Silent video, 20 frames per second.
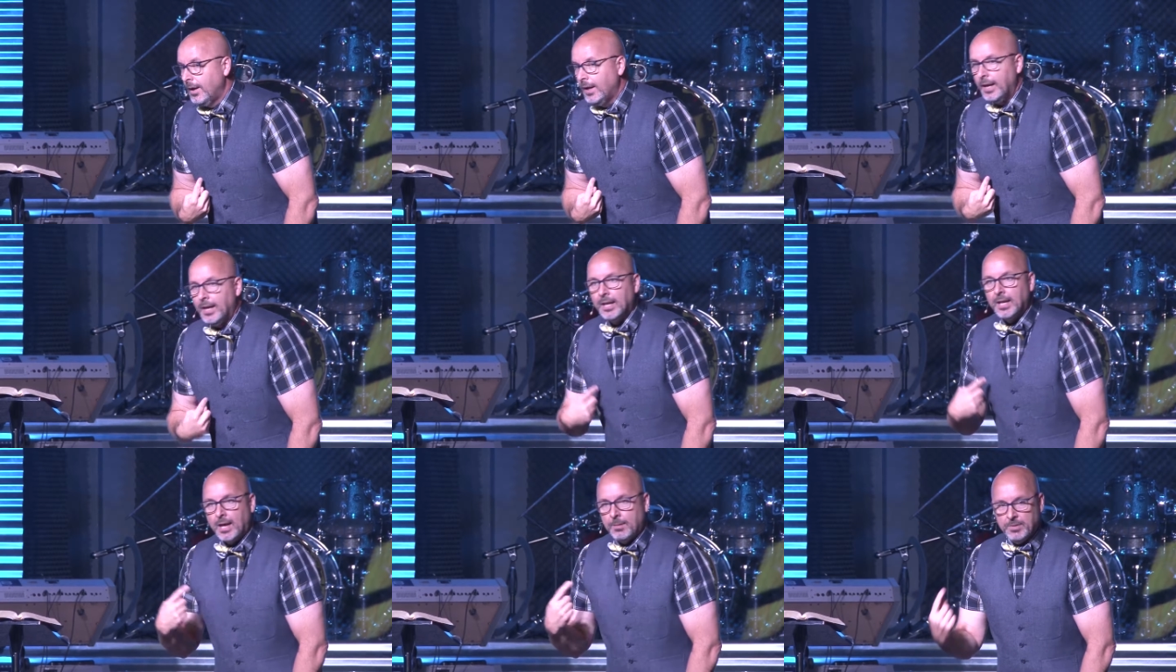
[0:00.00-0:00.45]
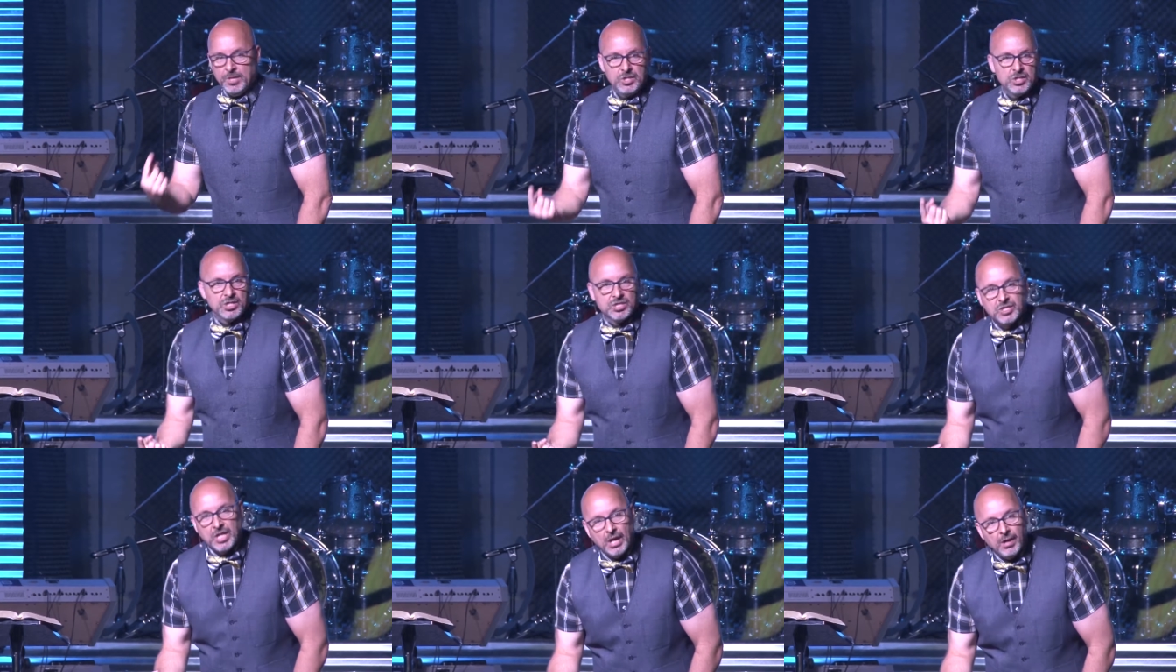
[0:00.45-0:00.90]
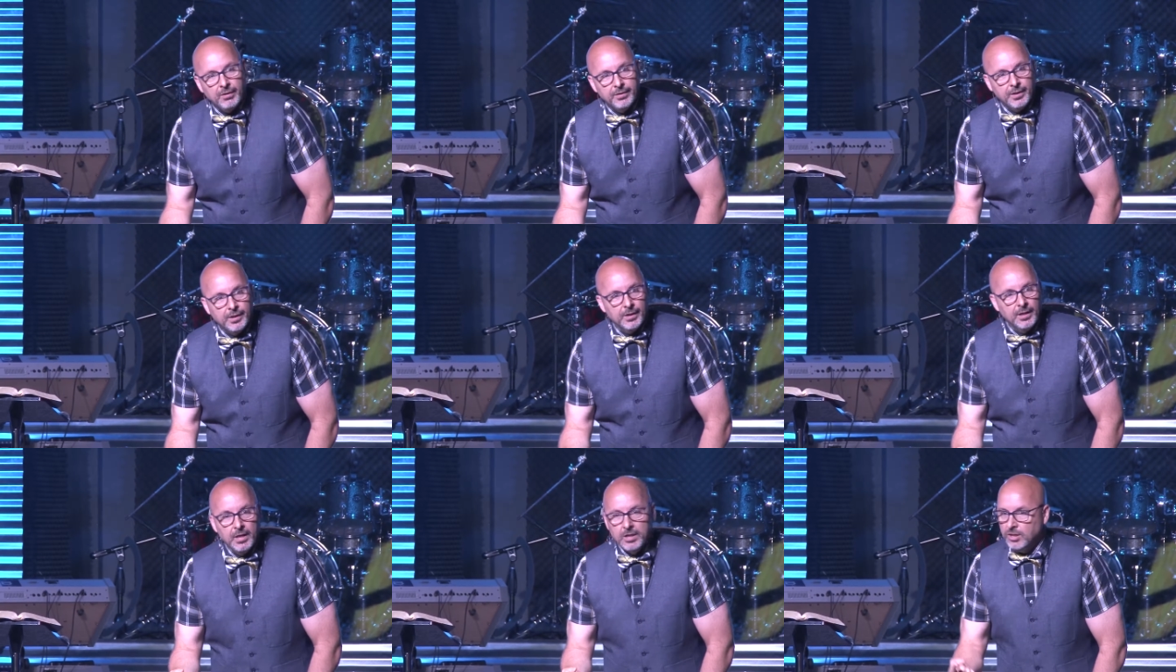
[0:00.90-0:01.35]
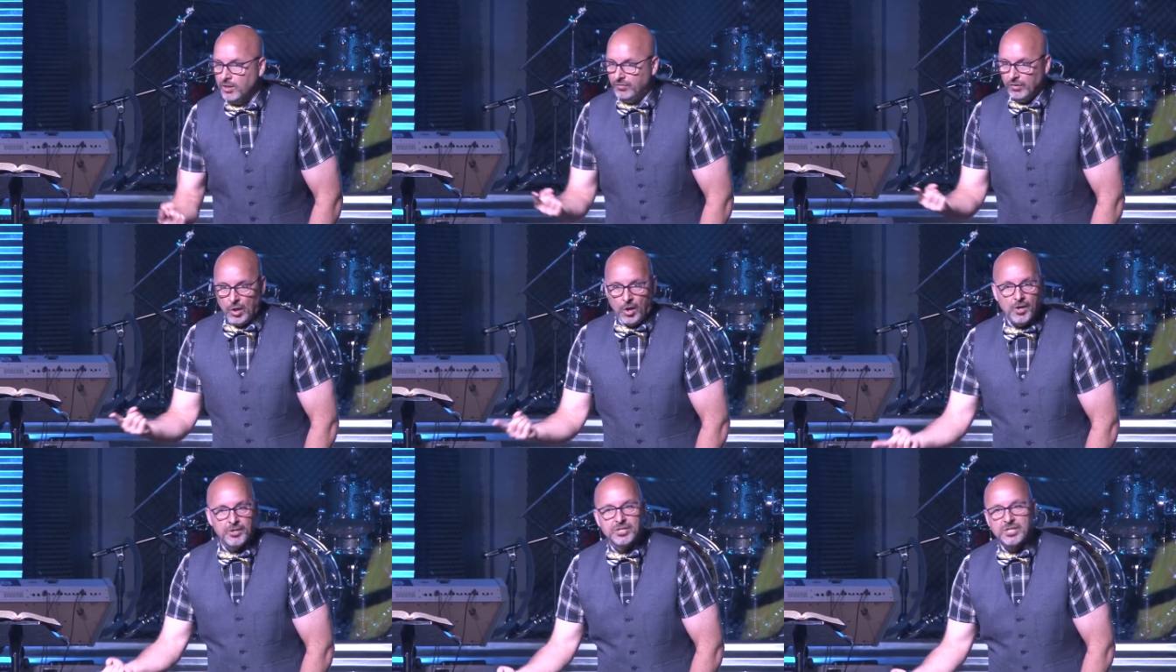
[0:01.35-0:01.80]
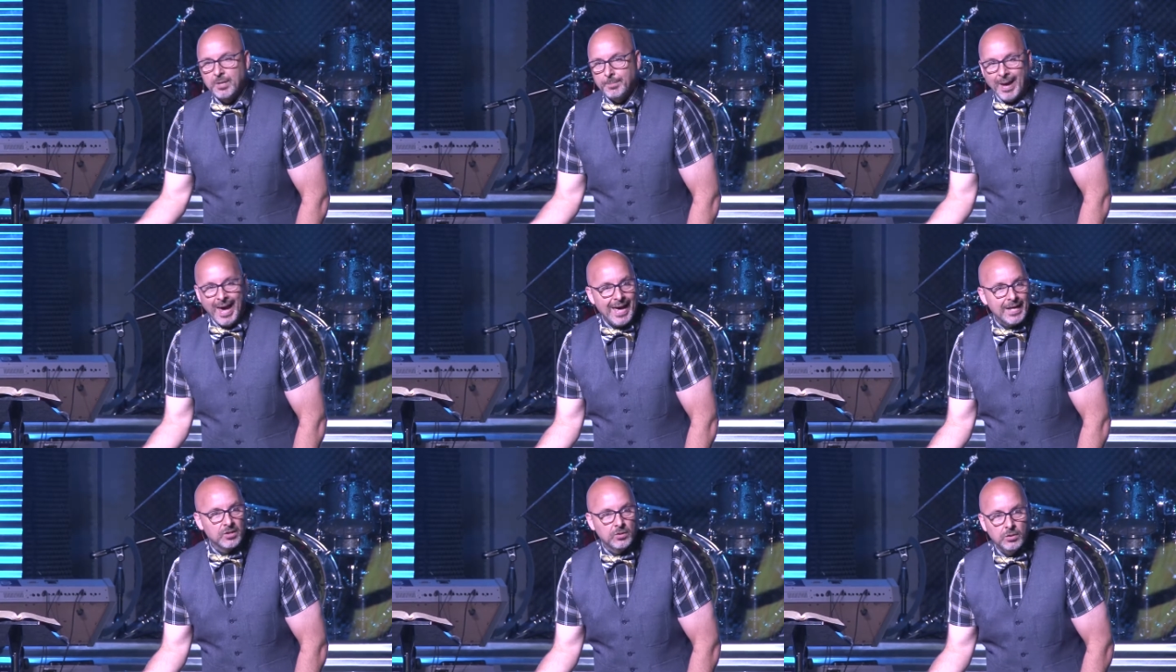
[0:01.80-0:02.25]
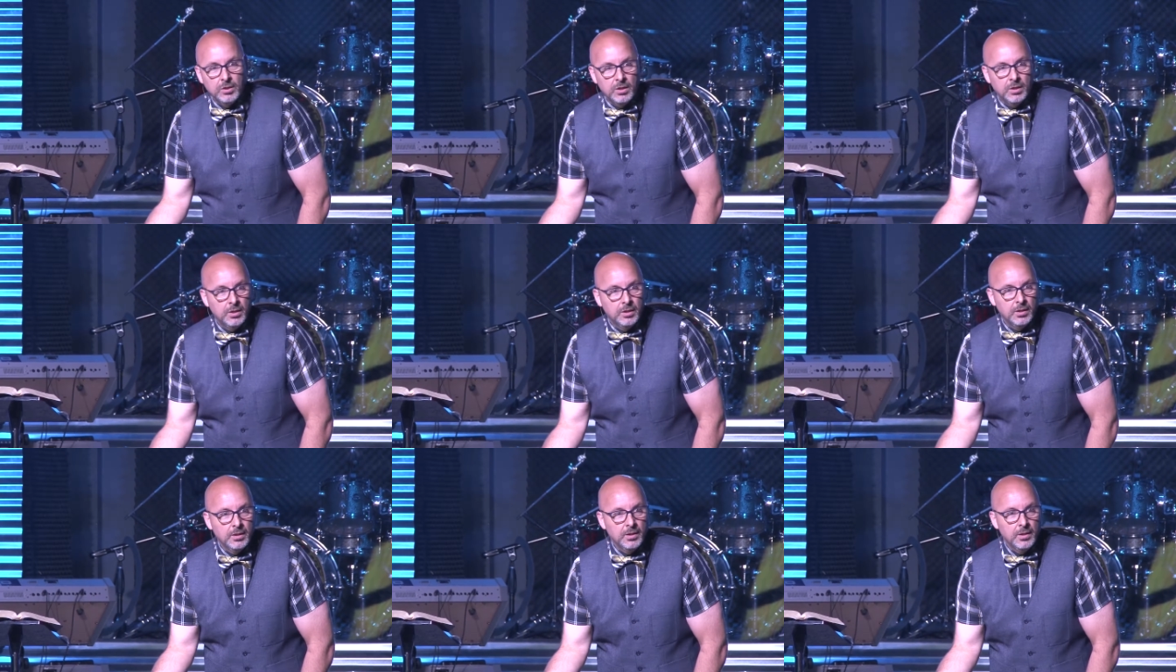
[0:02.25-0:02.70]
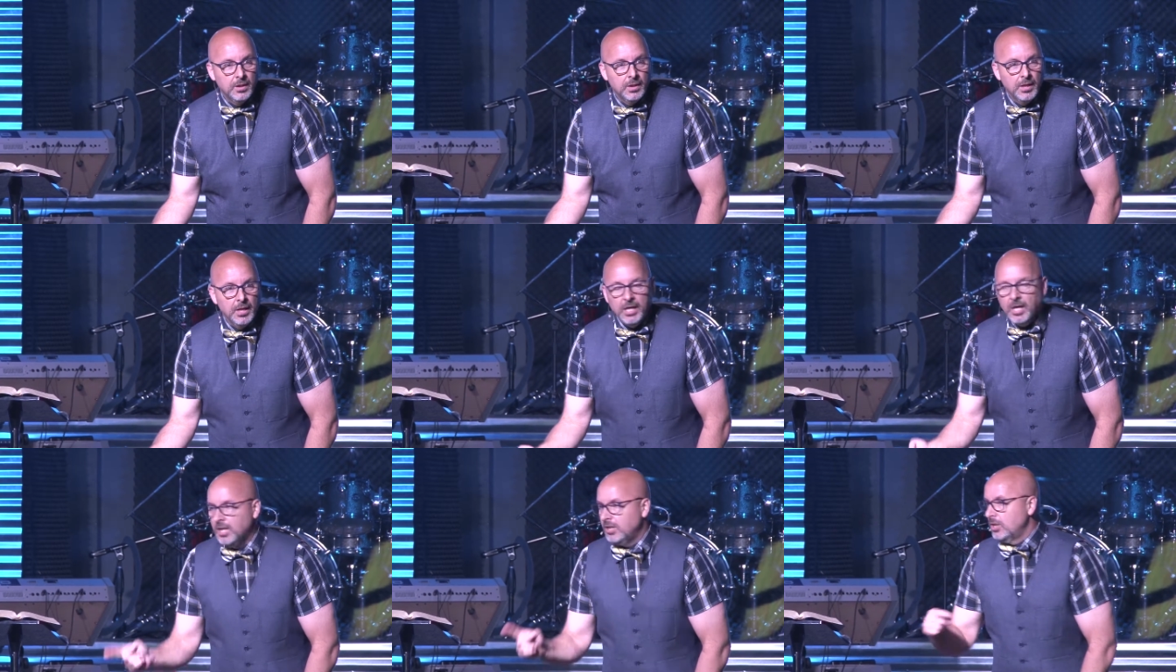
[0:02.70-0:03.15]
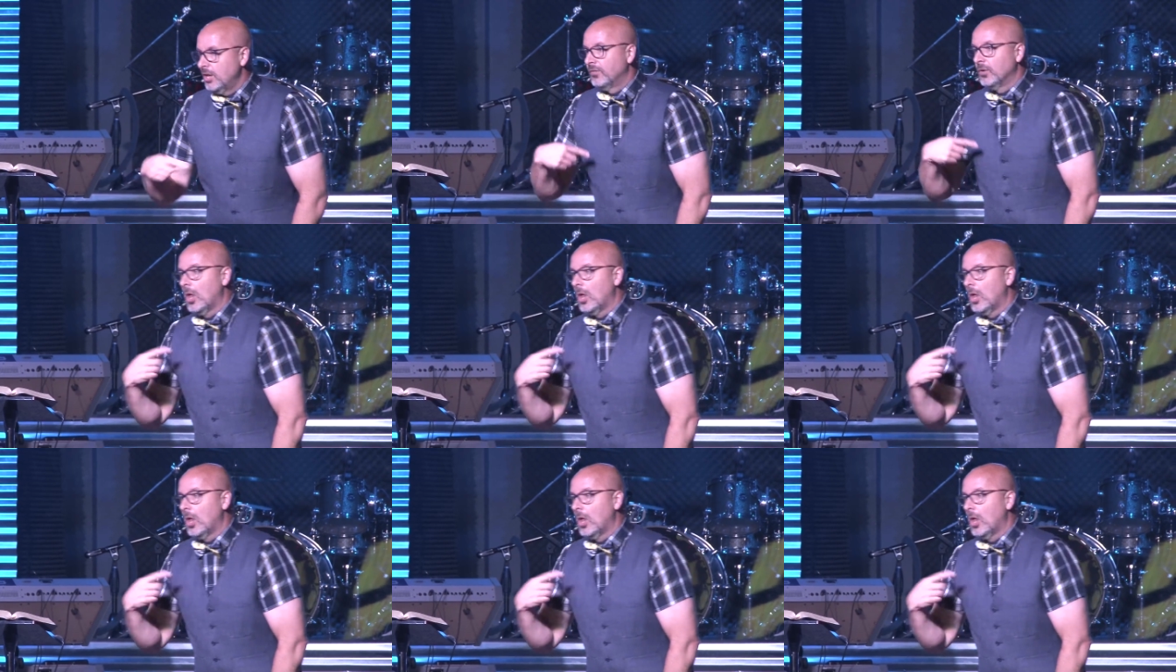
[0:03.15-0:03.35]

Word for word: And let me just tell you, you've lost the battle and you've